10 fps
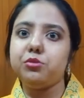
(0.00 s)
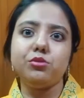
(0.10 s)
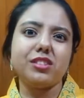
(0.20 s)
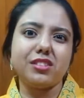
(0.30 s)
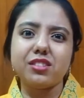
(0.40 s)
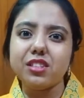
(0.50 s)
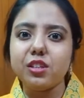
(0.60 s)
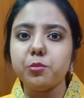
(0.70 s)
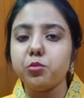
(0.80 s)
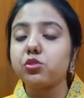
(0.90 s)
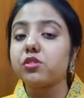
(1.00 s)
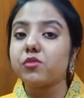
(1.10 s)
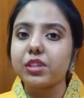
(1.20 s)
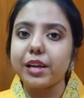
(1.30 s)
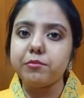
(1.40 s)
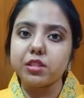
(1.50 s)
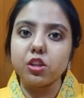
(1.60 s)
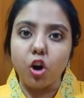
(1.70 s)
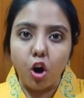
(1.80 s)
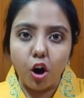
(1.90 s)
$260 most of the times
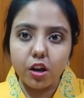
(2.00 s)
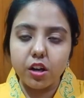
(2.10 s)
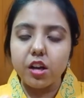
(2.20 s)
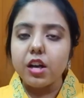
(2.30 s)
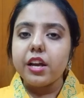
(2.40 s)
in a hawk.